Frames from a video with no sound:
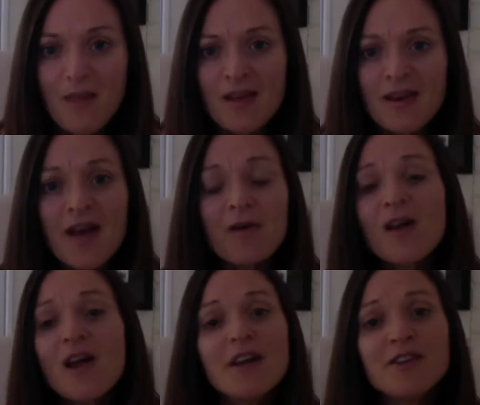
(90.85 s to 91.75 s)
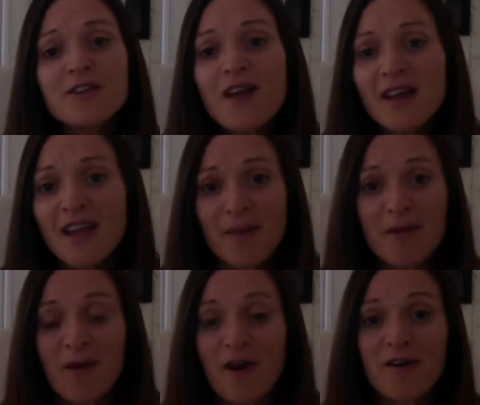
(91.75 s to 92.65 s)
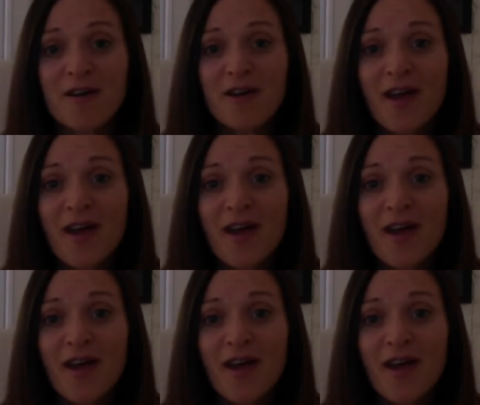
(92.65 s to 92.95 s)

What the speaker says: Now, do not get me wrong.